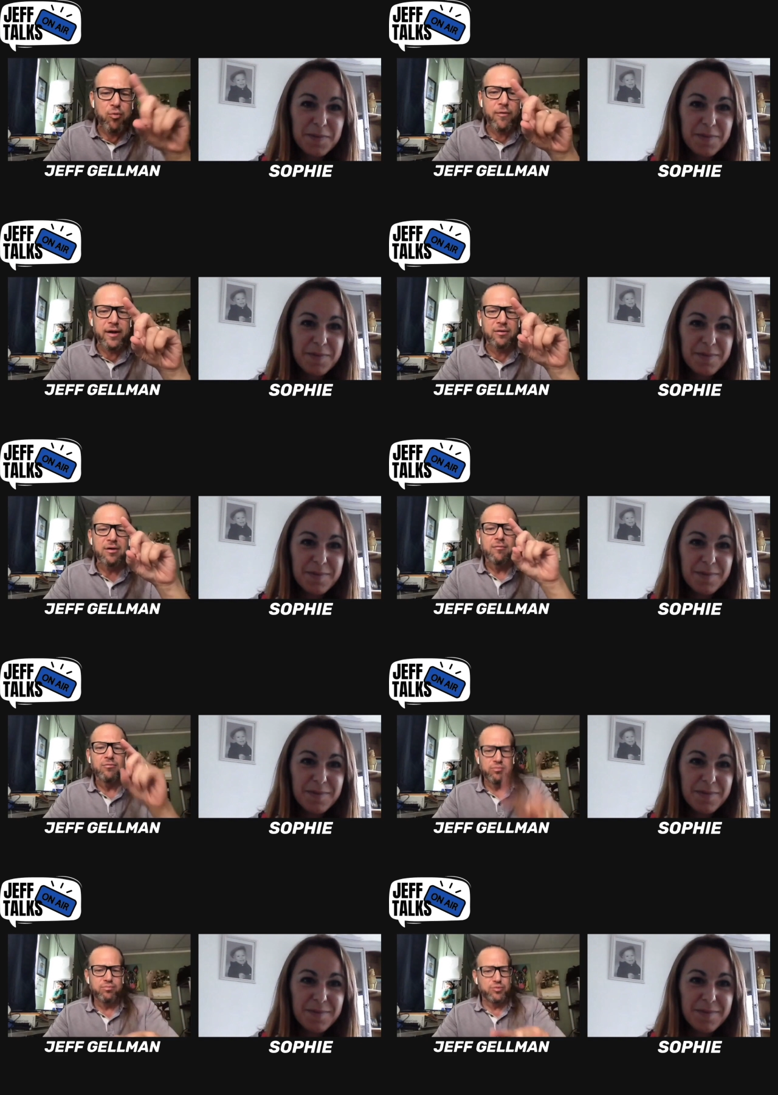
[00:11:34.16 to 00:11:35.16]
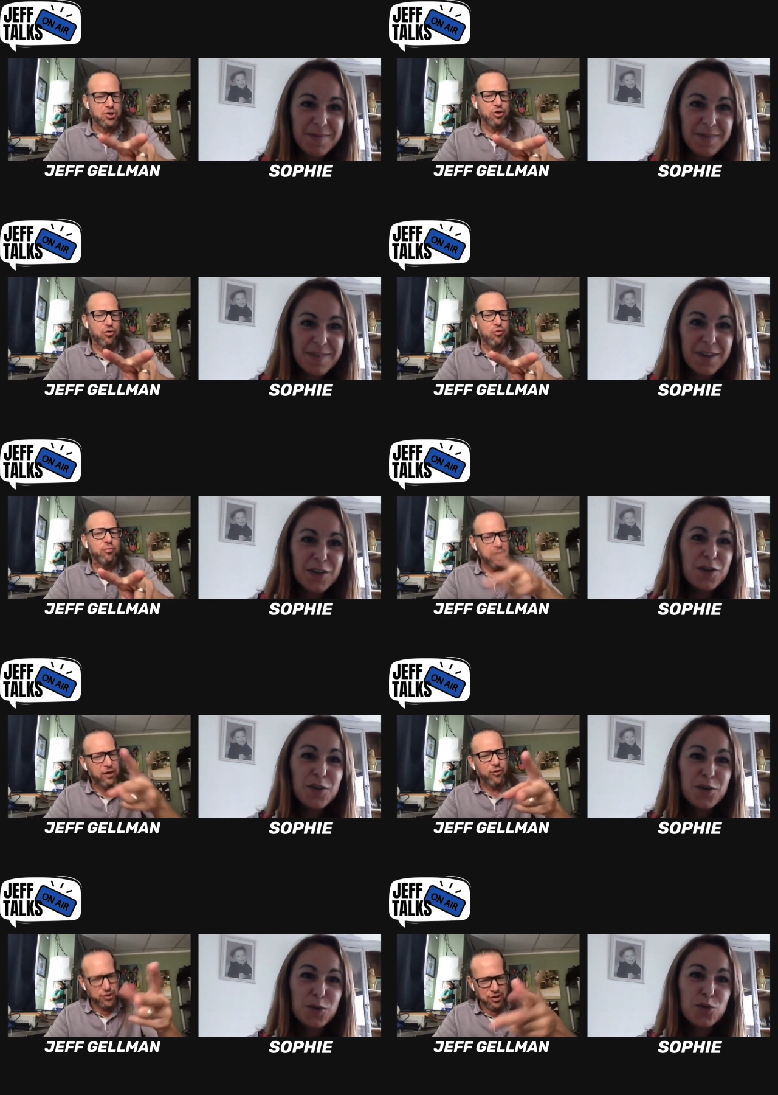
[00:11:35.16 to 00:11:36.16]
Speaker 1: more than two
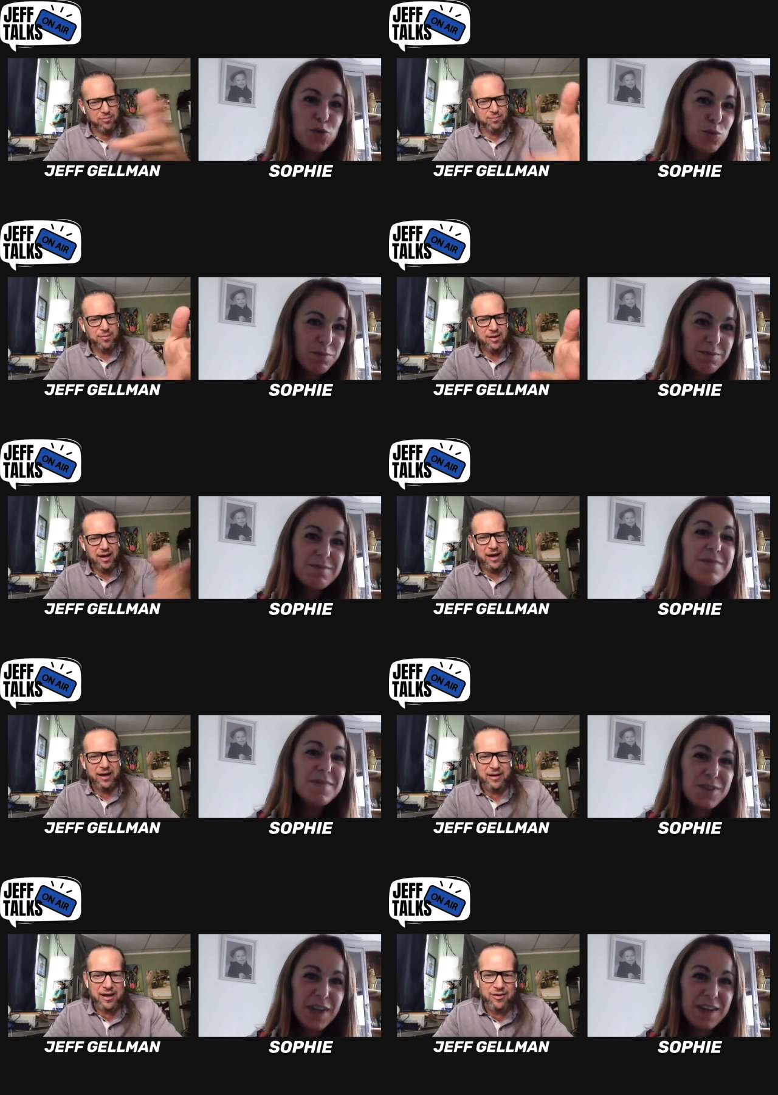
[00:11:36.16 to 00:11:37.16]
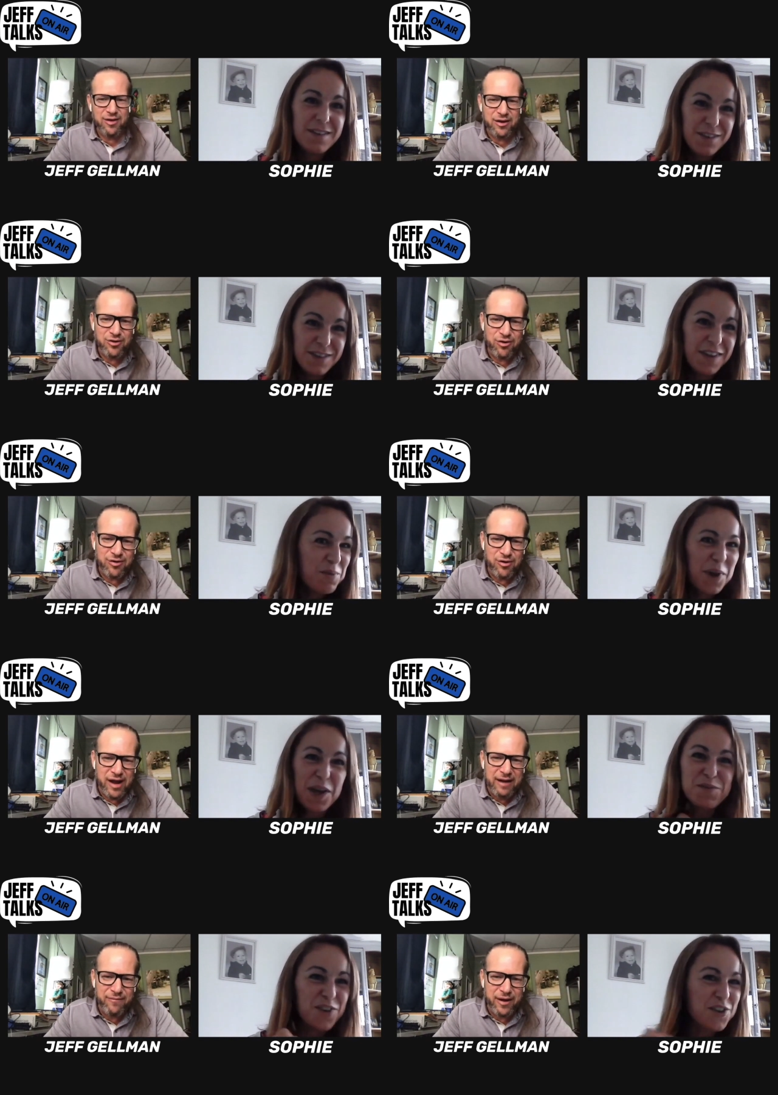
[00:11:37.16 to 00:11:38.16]
English and in, in, in, yeah, your, we
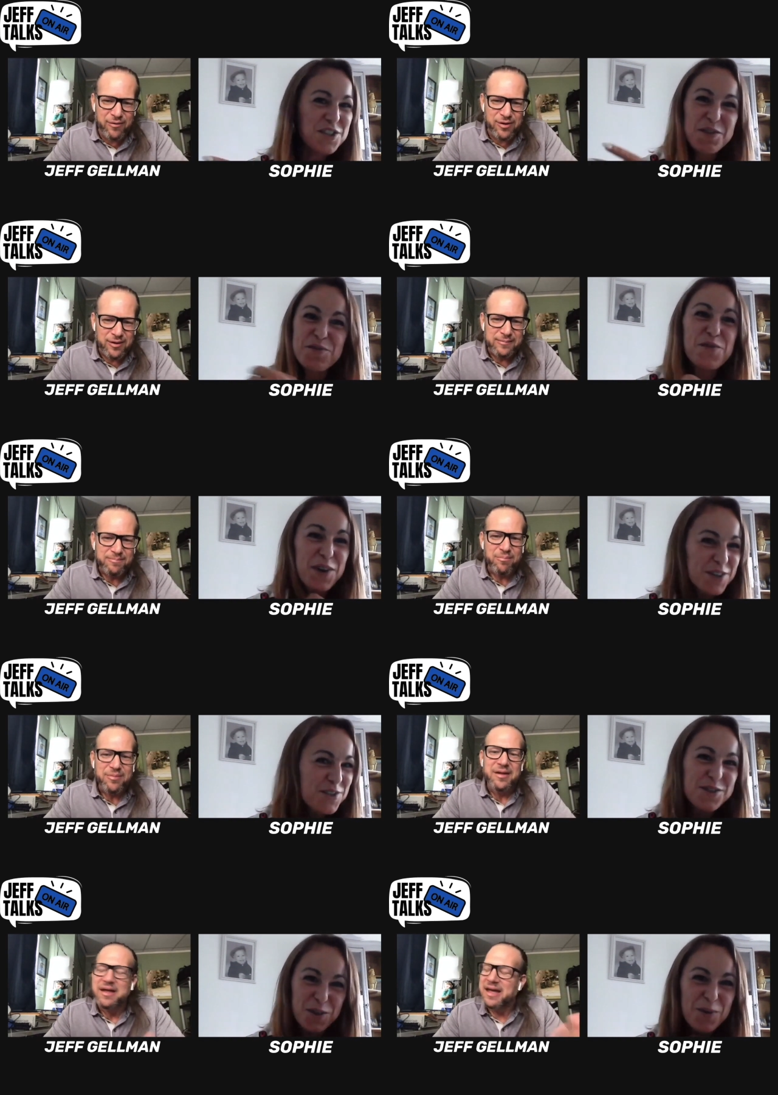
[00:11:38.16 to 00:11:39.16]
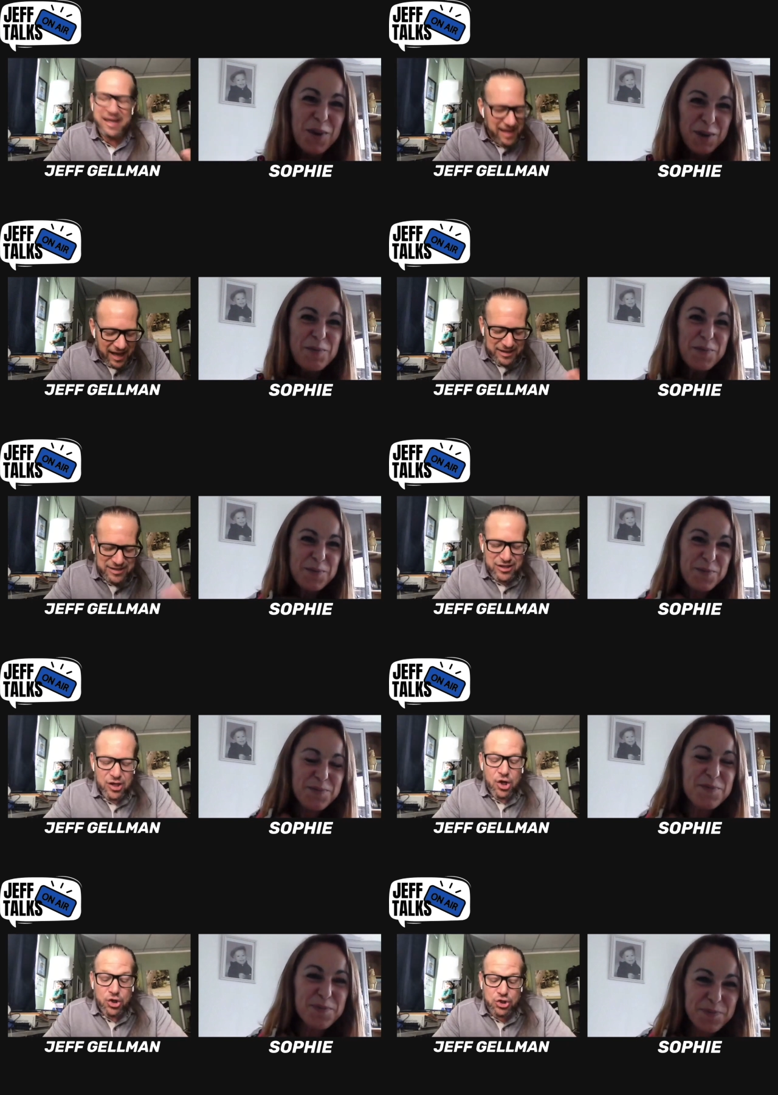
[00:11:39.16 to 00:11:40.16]
have Dutch and
Speaker 2: French, so yeah.
Speaker 1: Yes,
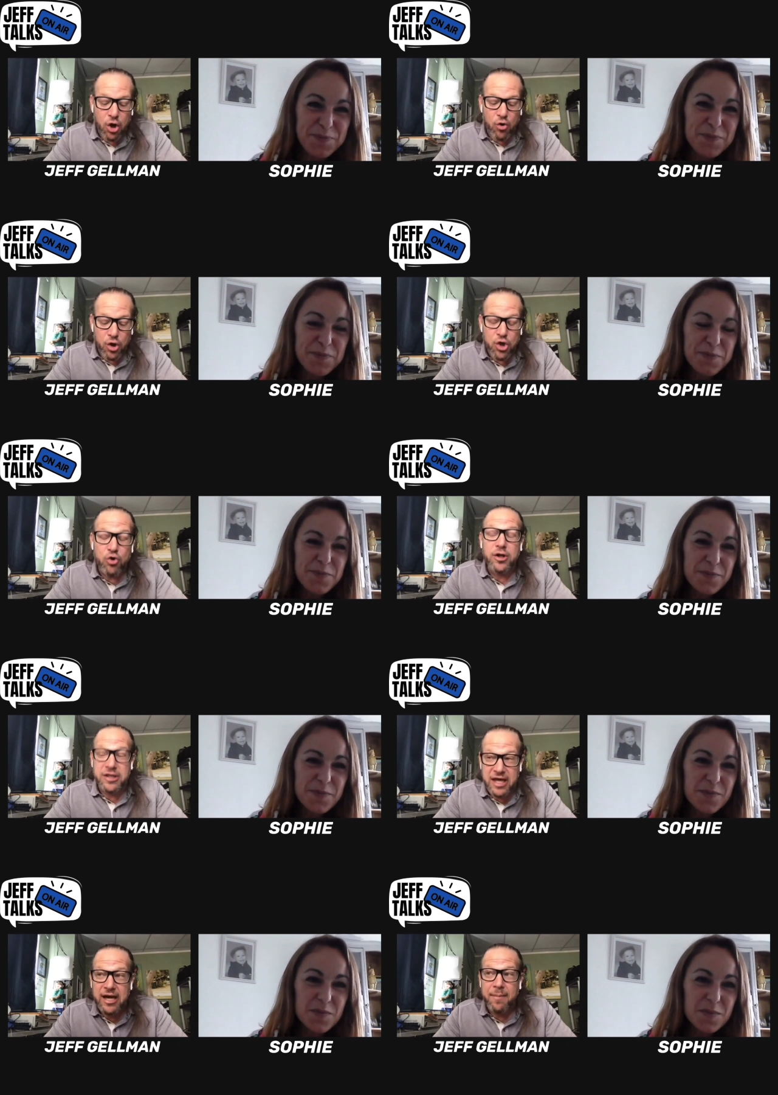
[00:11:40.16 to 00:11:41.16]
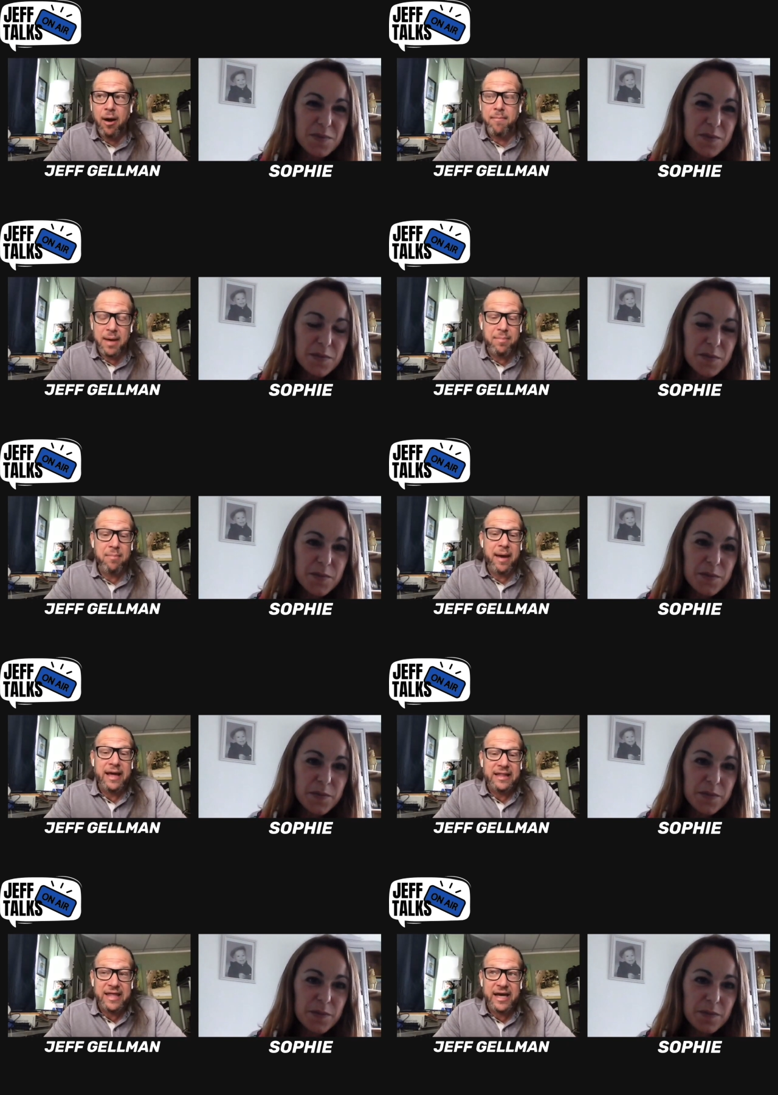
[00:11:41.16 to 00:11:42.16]
so you can think about maybe
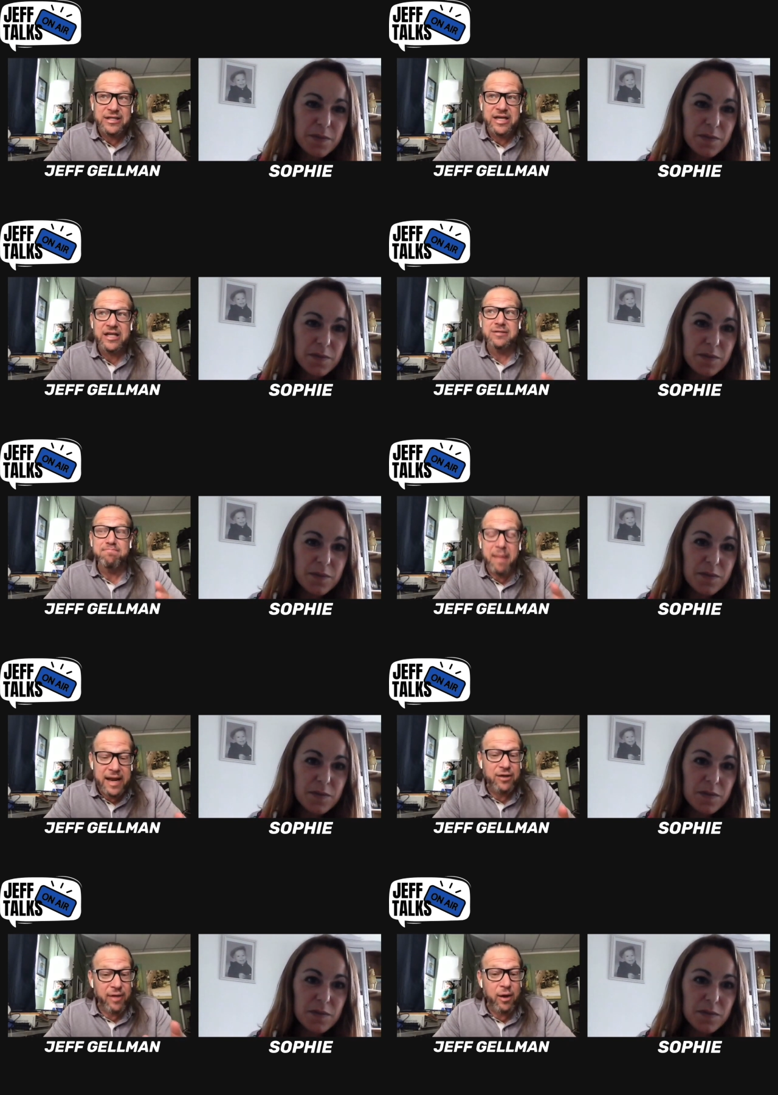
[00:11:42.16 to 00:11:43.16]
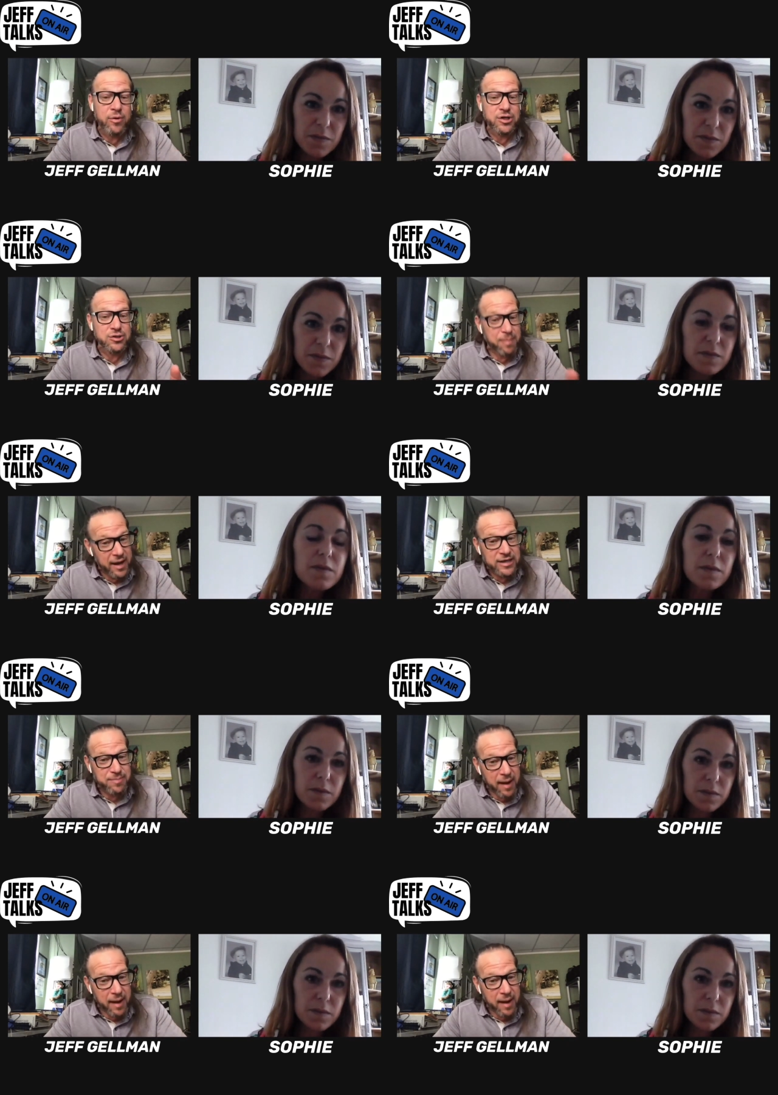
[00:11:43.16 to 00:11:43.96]
making things in as many languages as